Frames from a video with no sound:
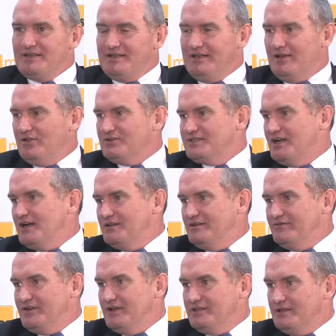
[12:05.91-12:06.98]
On the other side,
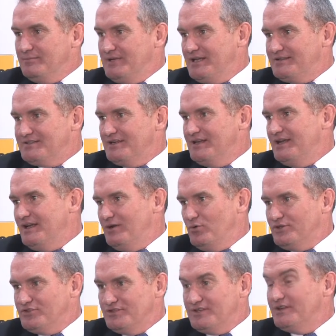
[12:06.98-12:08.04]
you've got the PSIA,
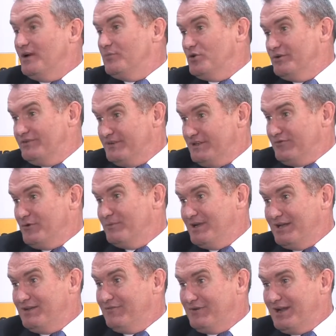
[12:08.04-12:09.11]
which is a number of different
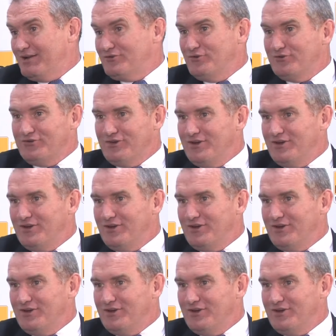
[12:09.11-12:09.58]
manufacturers.